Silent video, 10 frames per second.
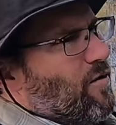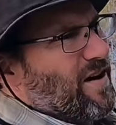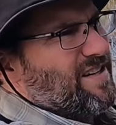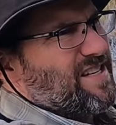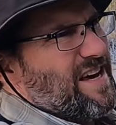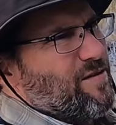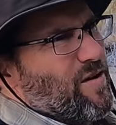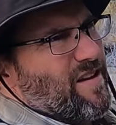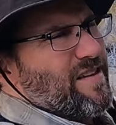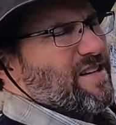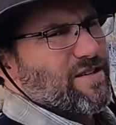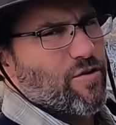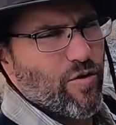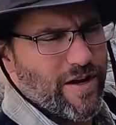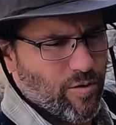We're gonna take one of these
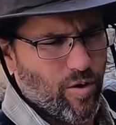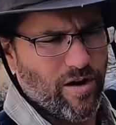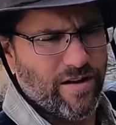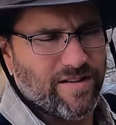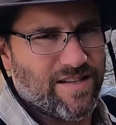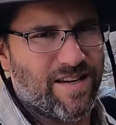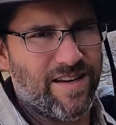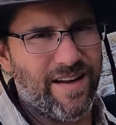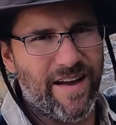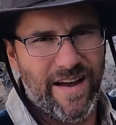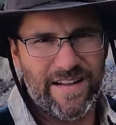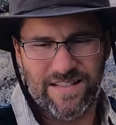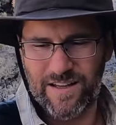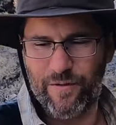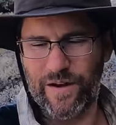green ones and
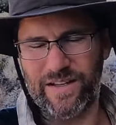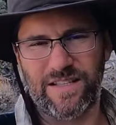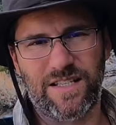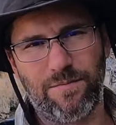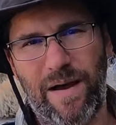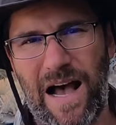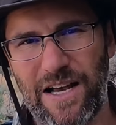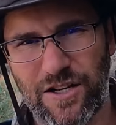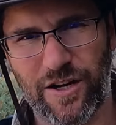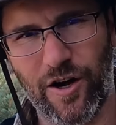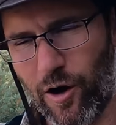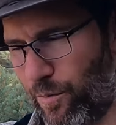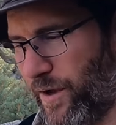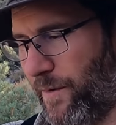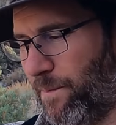see if we can smash it
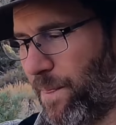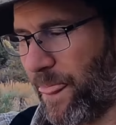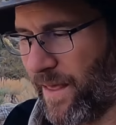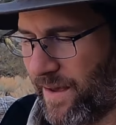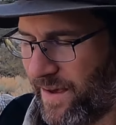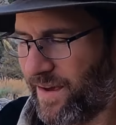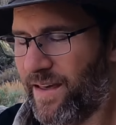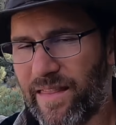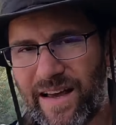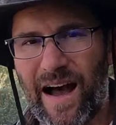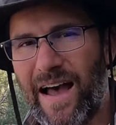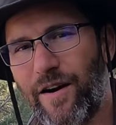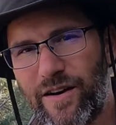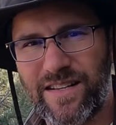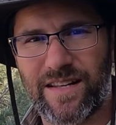open. The
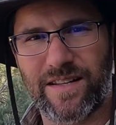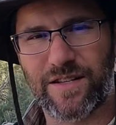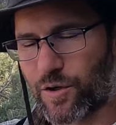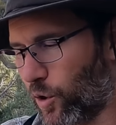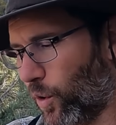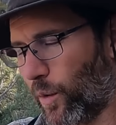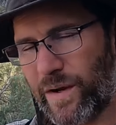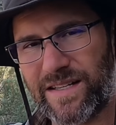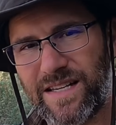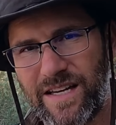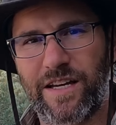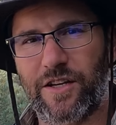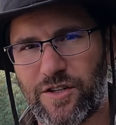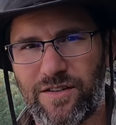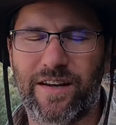coyotes at the school where we
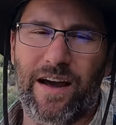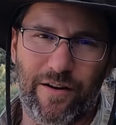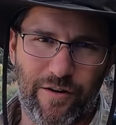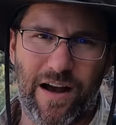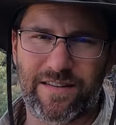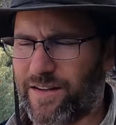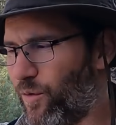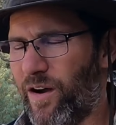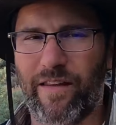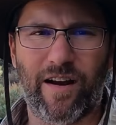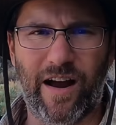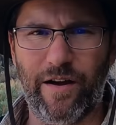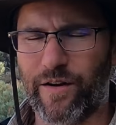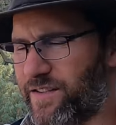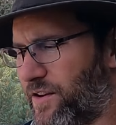teach, yeah, I know you're asking, why are there
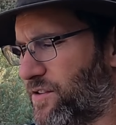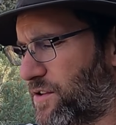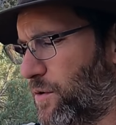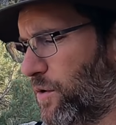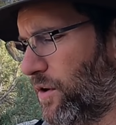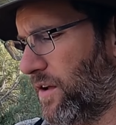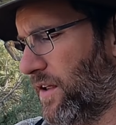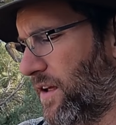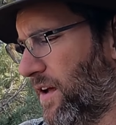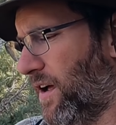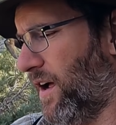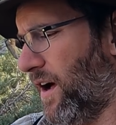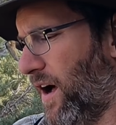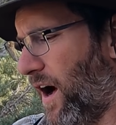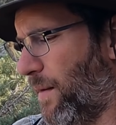coyotes at your school?
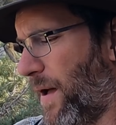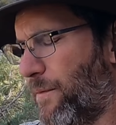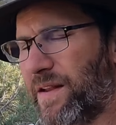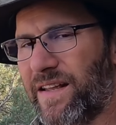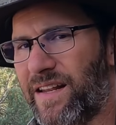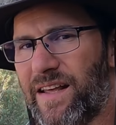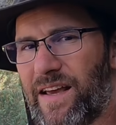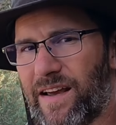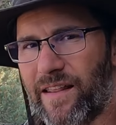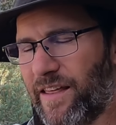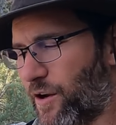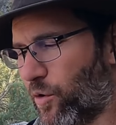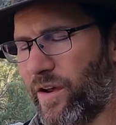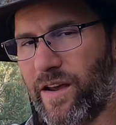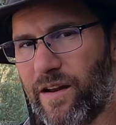Um, have been eating the
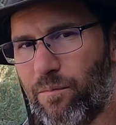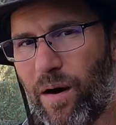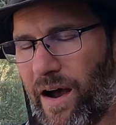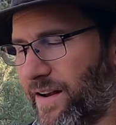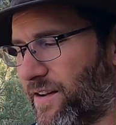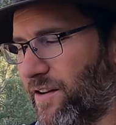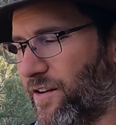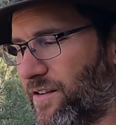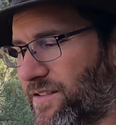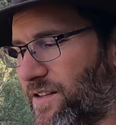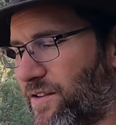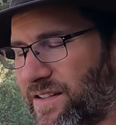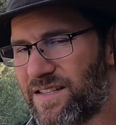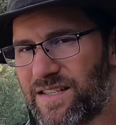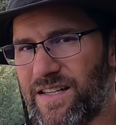green pine cones and you
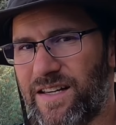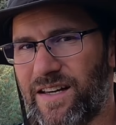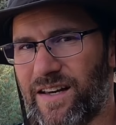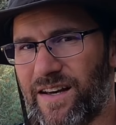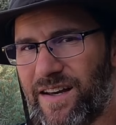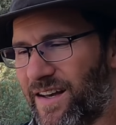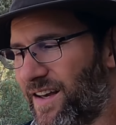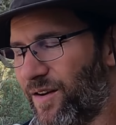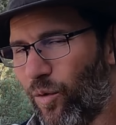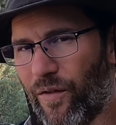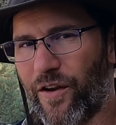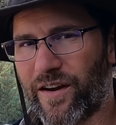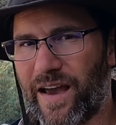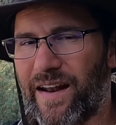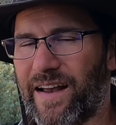see what they're
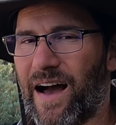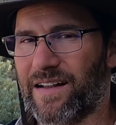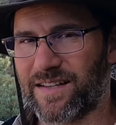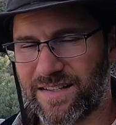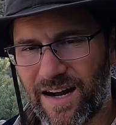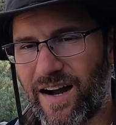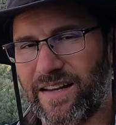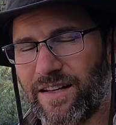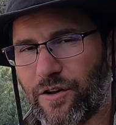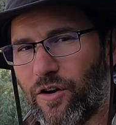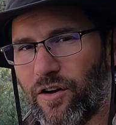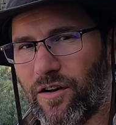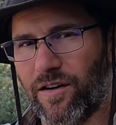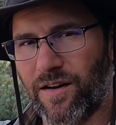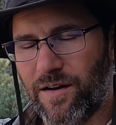getting at. It's a tiny
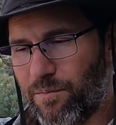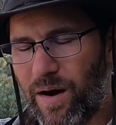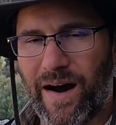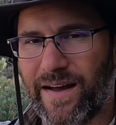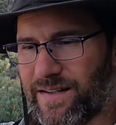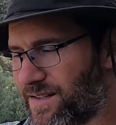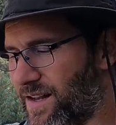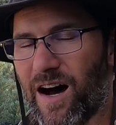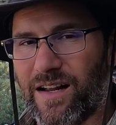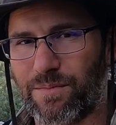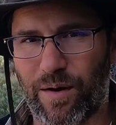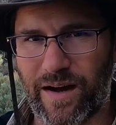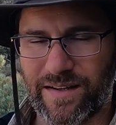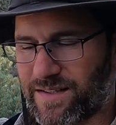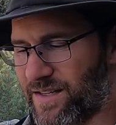little pine nut,
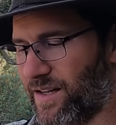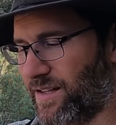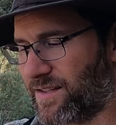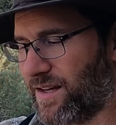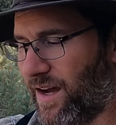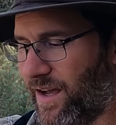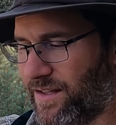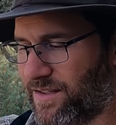pine seed inside.